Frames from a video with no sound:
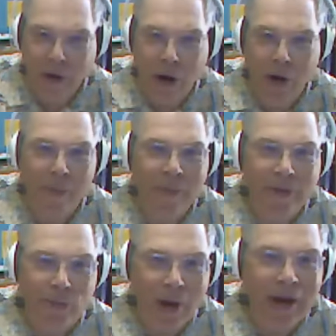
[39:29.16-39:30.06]
are
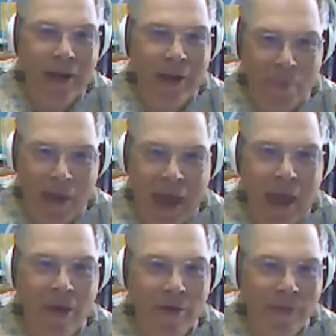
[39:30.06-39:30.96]
almost wanting to pay
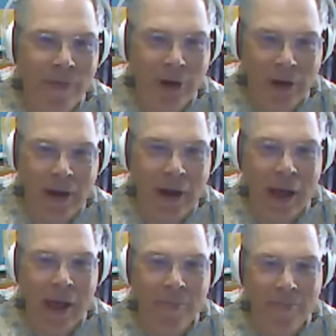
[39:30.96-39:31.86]
you for your
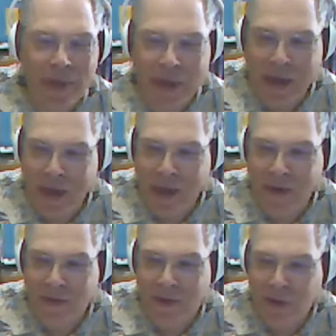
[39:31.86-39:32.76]
time
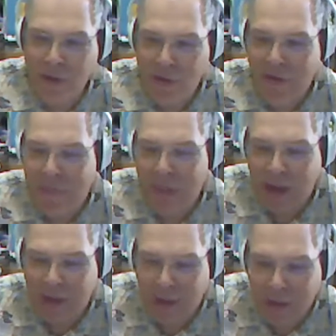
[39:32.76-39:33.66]
because you have
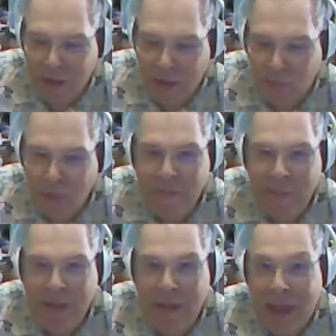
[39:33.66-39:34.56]
made we've
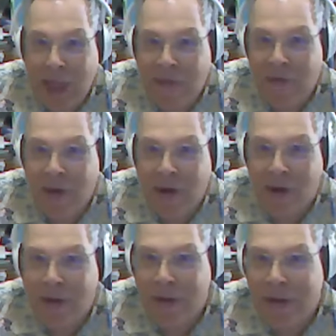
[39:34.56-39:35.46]
been having a
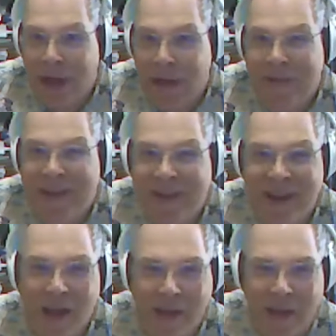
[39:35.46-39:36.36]
hard time
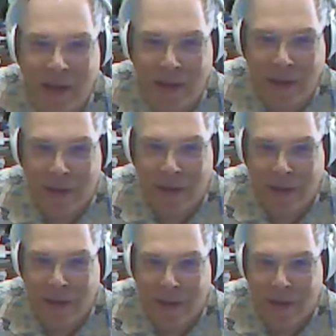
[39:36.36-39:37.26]
selling
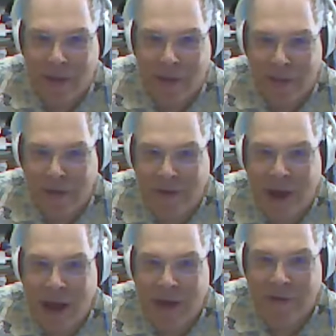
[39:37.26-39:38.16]
this
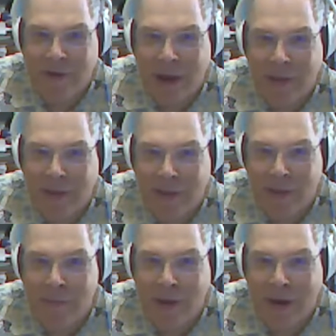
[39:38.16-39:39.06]
contract
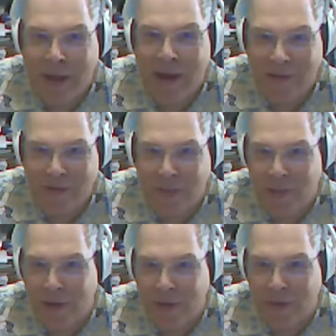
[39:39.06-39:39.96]
to our
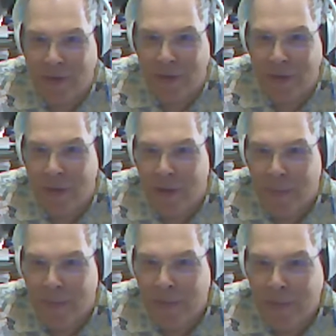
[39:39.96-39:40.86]
customers
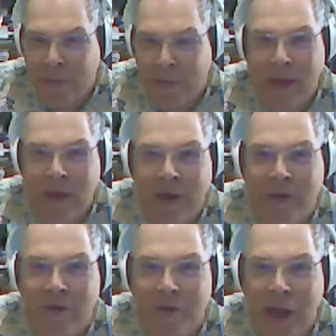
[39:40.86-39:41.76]
but with
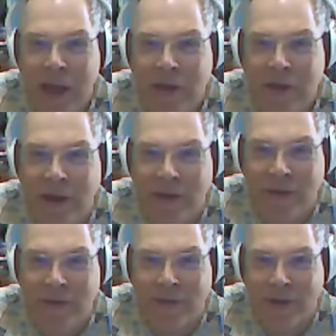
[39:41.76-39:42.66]
these
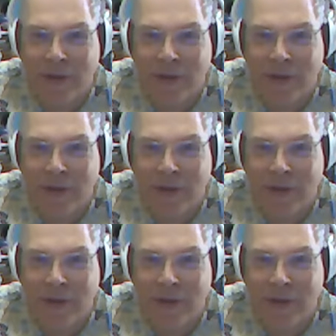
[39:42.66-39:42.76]
changes